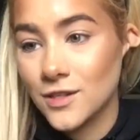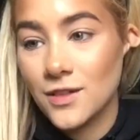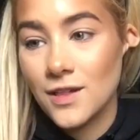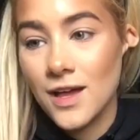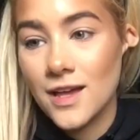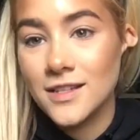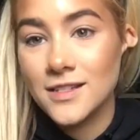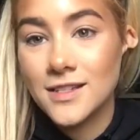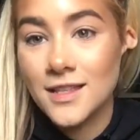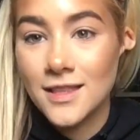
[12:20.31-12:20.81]
so
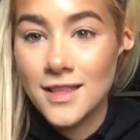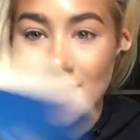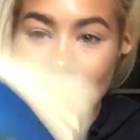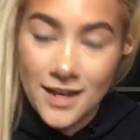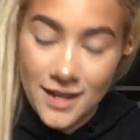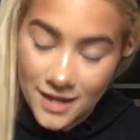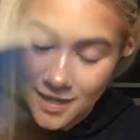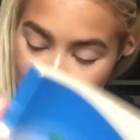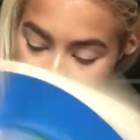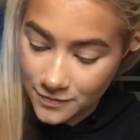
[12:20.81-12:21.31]
that is lit
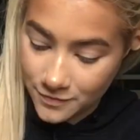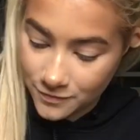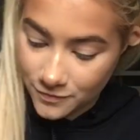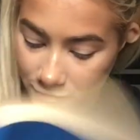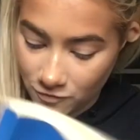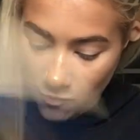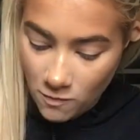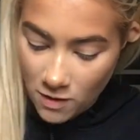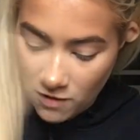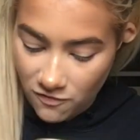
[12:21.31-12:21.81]
it
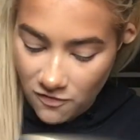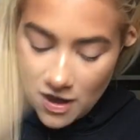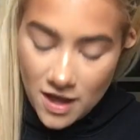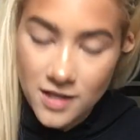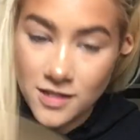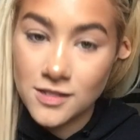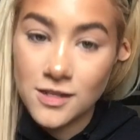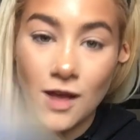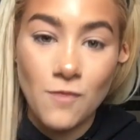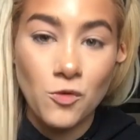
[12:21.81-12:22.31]
from my
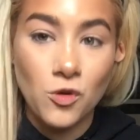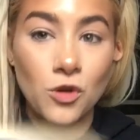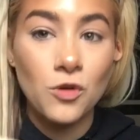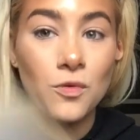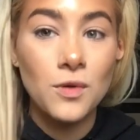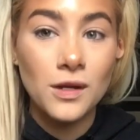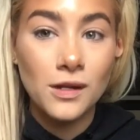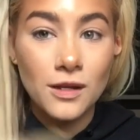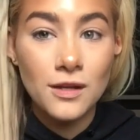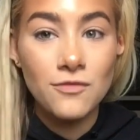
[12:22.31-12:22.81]
face. I'm gonna
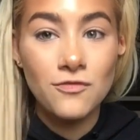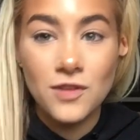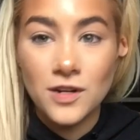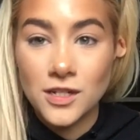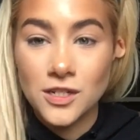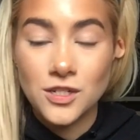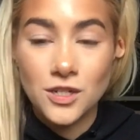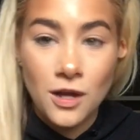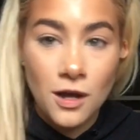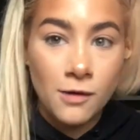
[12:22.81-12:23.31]
quickly
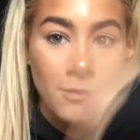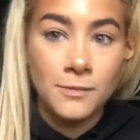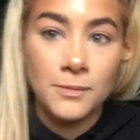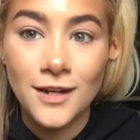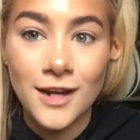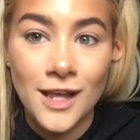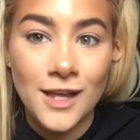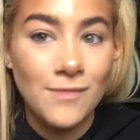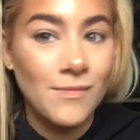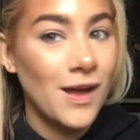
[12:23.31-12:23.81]
finish up
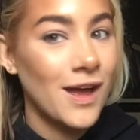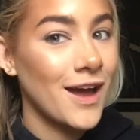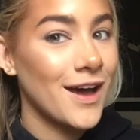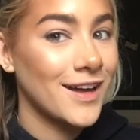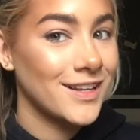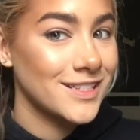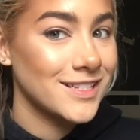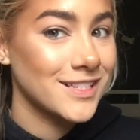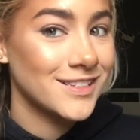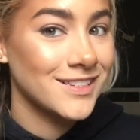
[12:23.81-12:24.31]
like my
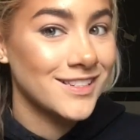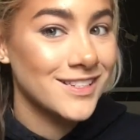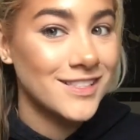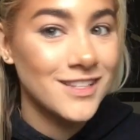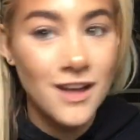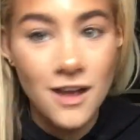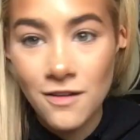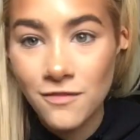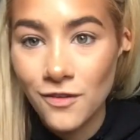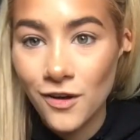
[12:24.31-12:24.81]
eyes and
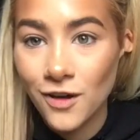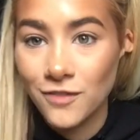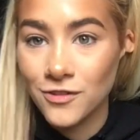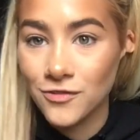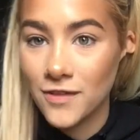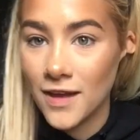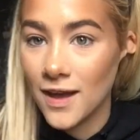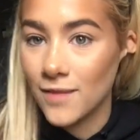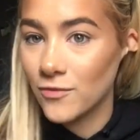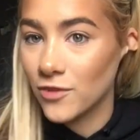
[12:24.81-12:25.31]
stuff off
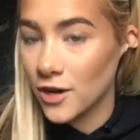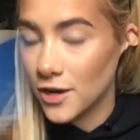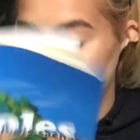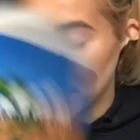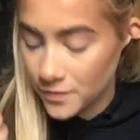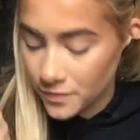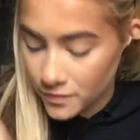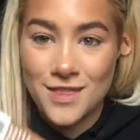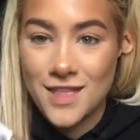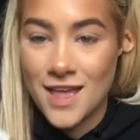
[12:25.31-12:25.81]
of camera,
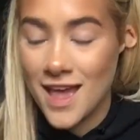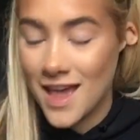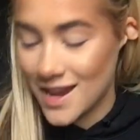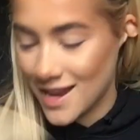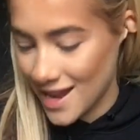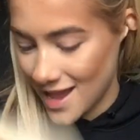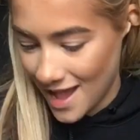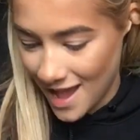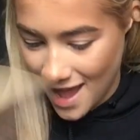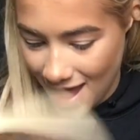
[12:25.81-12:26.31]
and
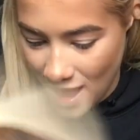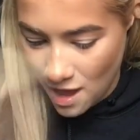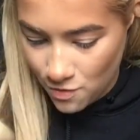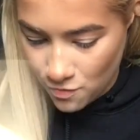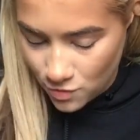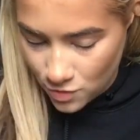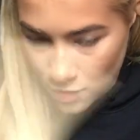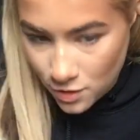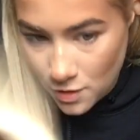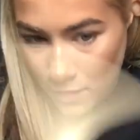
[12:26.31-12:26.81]
then I
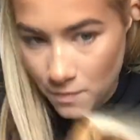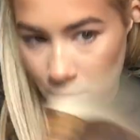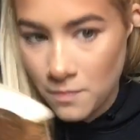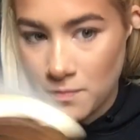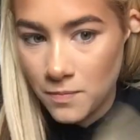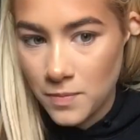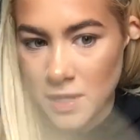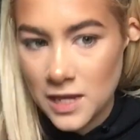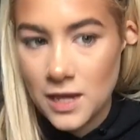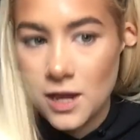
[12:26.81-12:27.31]
will
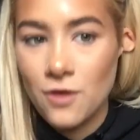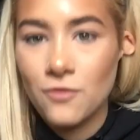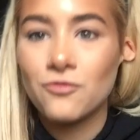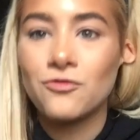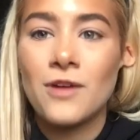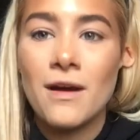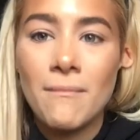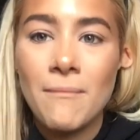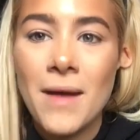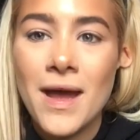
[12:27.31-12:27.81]
be
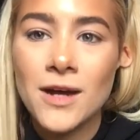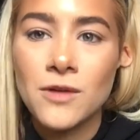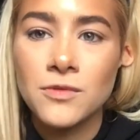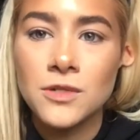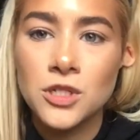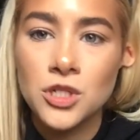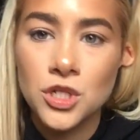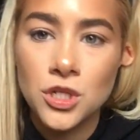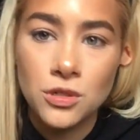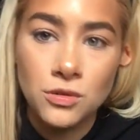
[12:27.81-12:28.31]
right back with